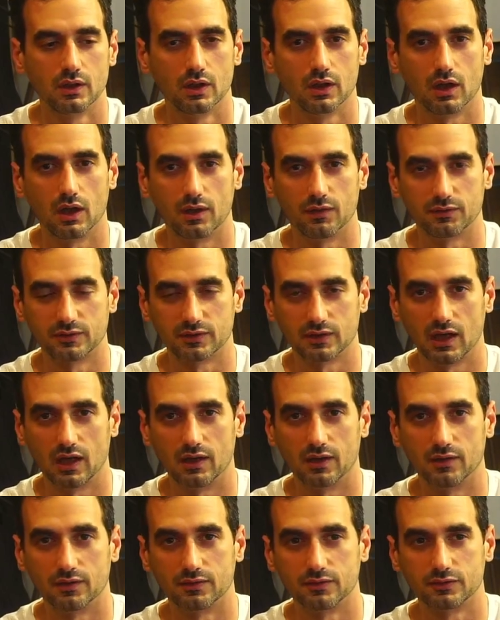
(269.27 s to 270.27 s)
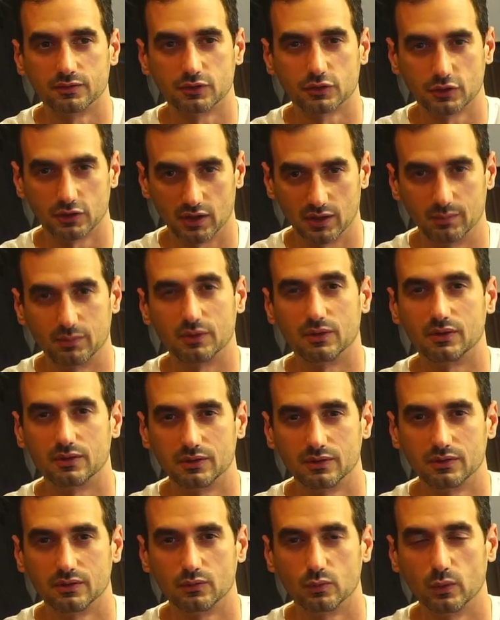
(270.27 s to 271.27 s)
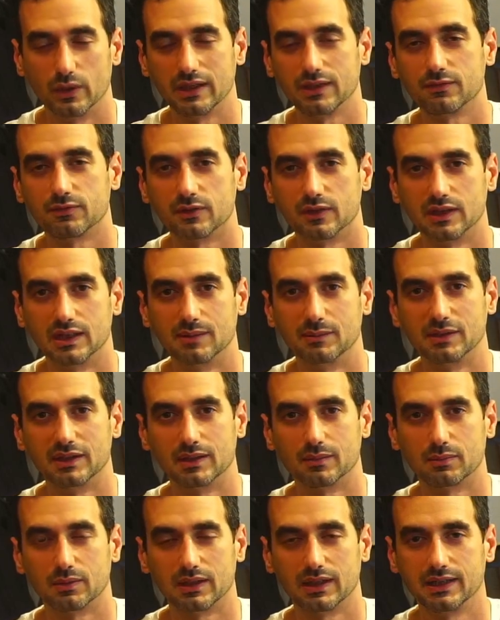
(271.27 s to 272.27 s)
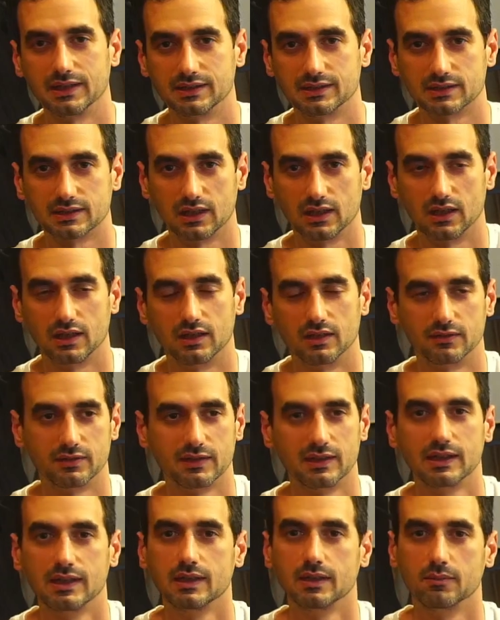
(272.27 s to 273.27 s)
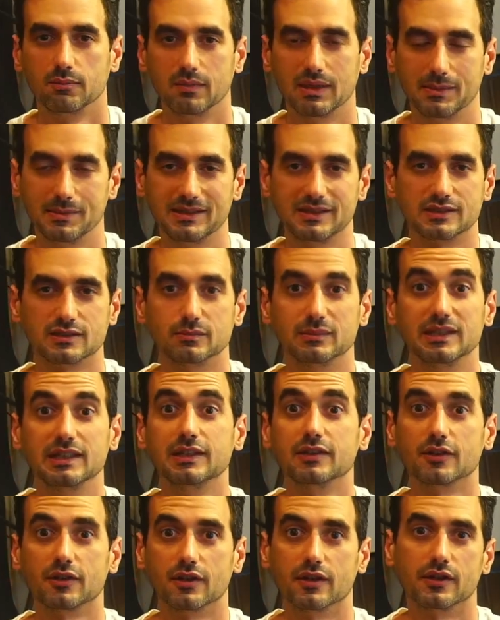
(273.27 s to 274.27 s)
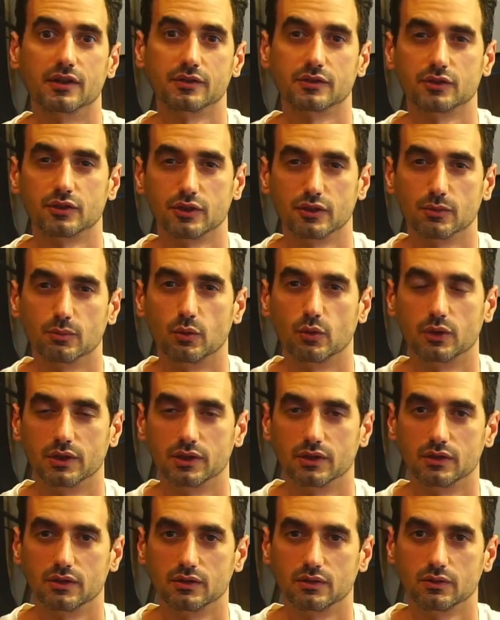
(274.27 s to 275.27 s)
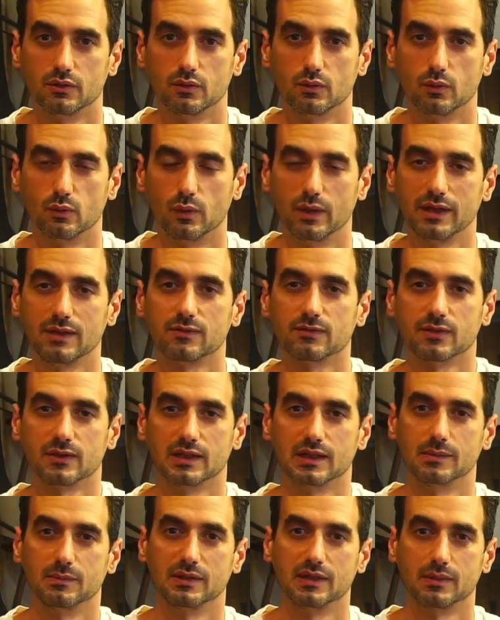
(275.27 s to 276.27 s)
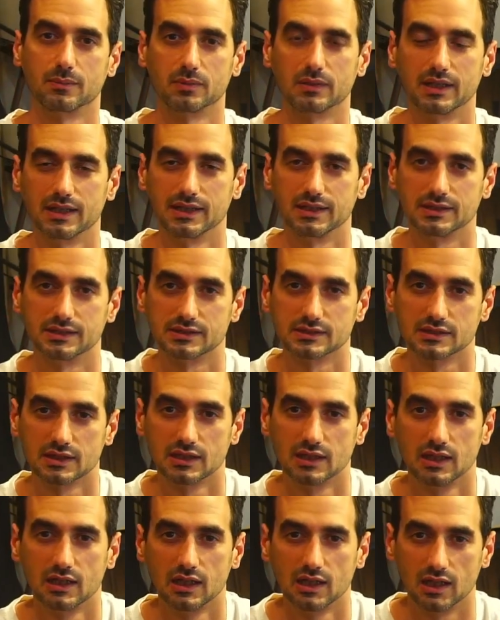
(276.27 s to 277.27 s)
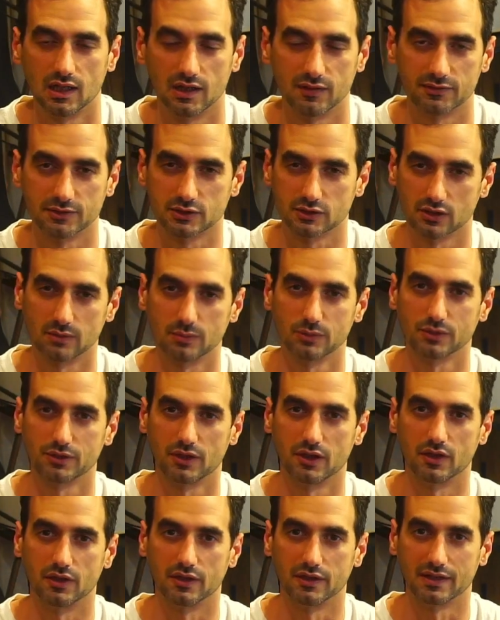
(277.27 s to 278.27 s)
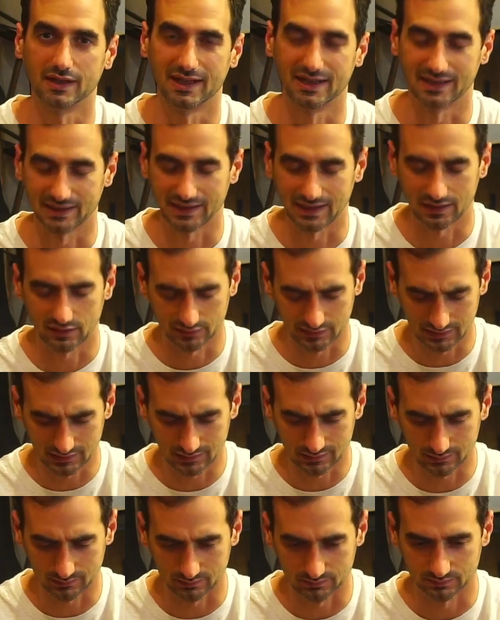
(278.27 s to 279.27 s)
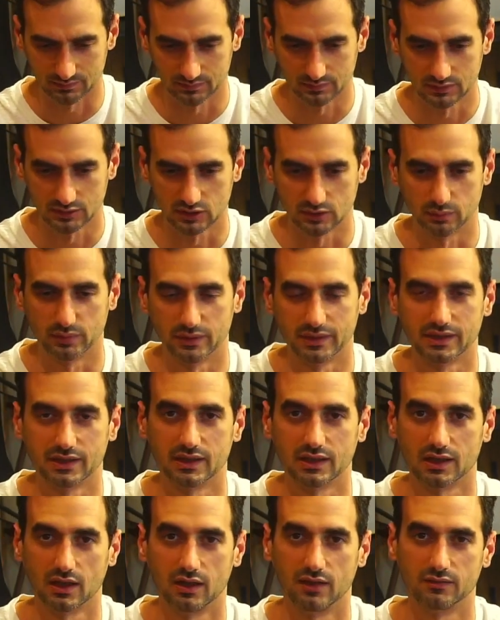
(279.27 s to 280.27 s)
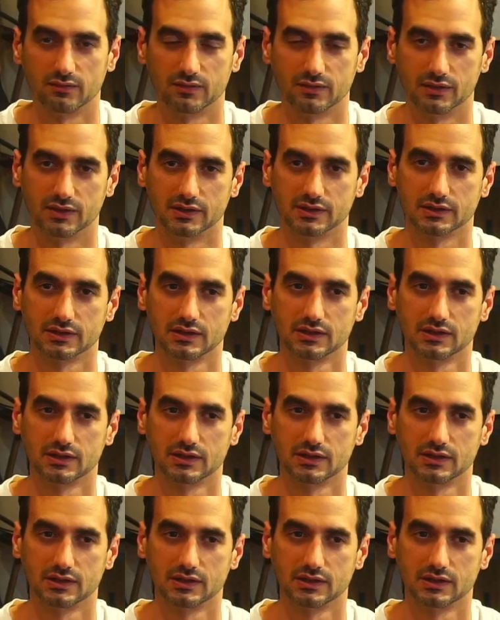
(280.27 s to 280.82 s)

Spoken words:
of trouble. Wait for Him in the place of maybe some inner turmoil. Wait for Him in the place of a troubled heart, and allow Him to bring the comfort